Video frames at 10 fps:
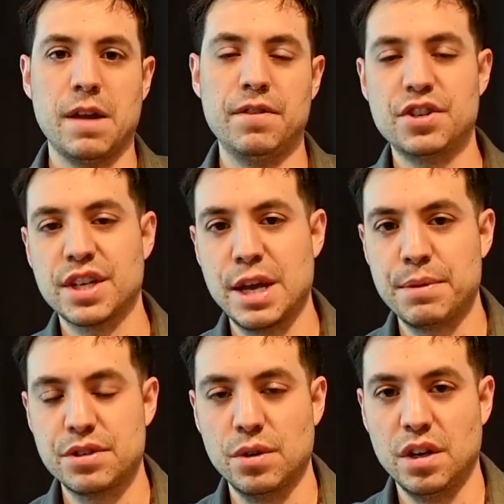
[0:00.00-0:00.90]
Fish and Game
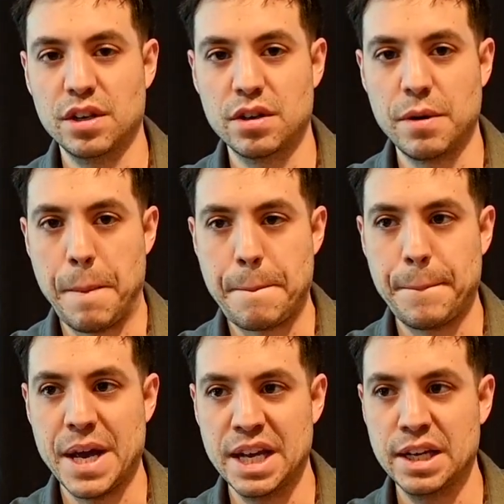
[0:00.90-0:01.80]
is no longer
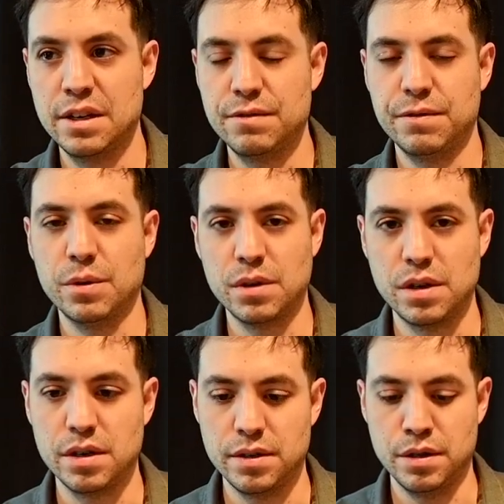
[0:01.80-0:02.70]
paying
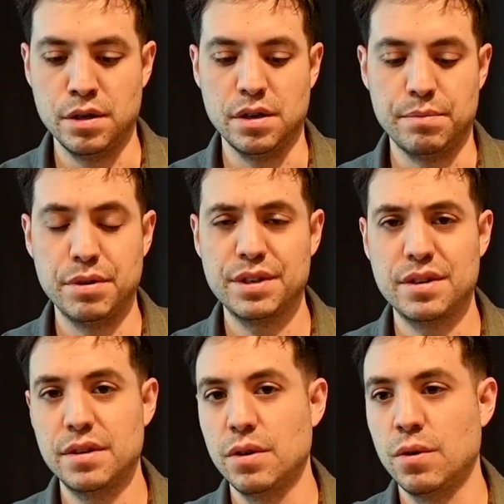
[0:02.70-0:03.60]
for the
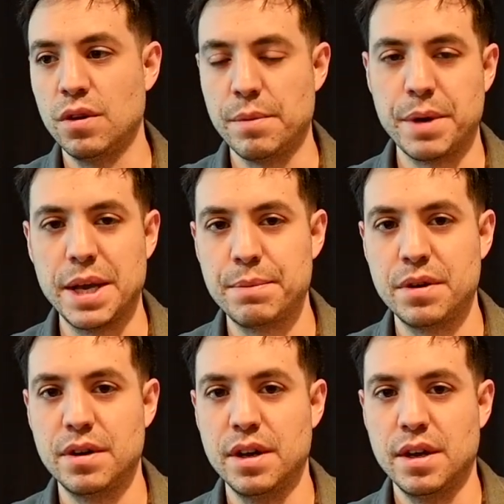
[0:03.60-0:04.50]
printer or the
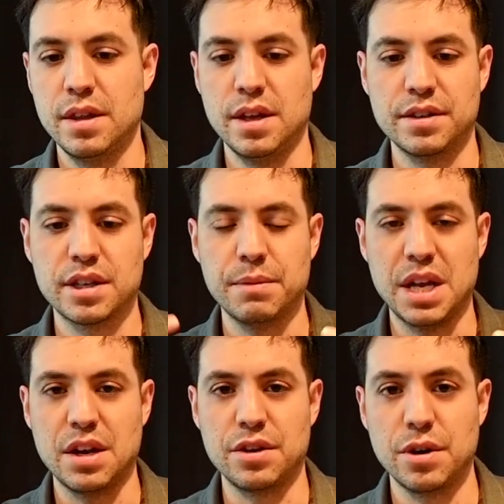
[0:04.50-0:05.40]
paper, that is coming
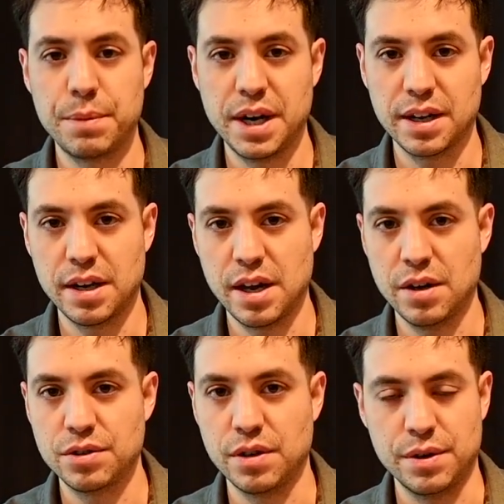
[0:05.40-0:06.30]
out of your pocket
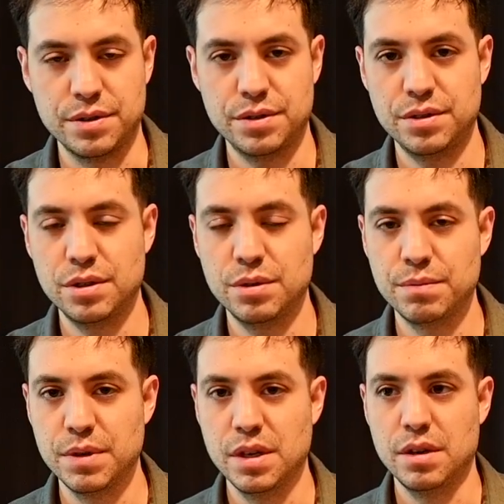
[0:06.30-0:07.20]
now, so I
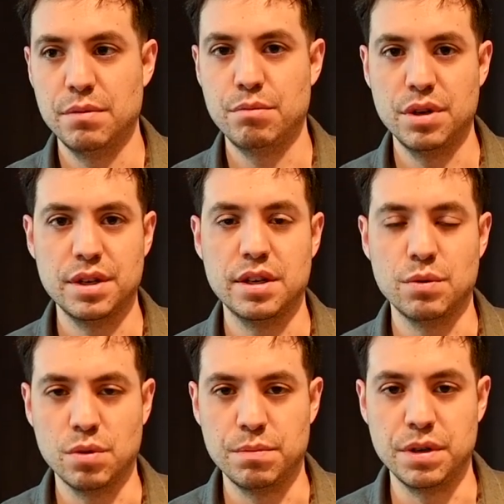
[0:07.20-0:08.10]
assume printing it
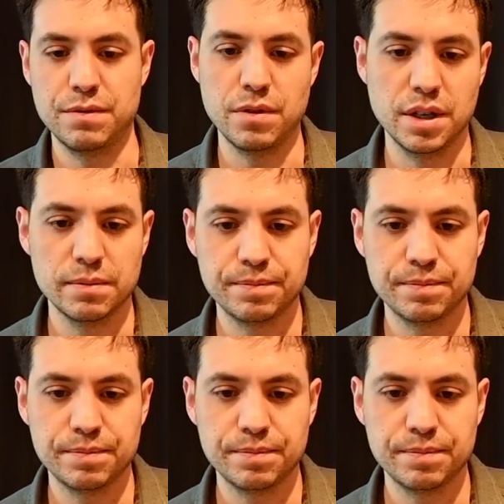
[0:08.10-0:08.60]
would be free.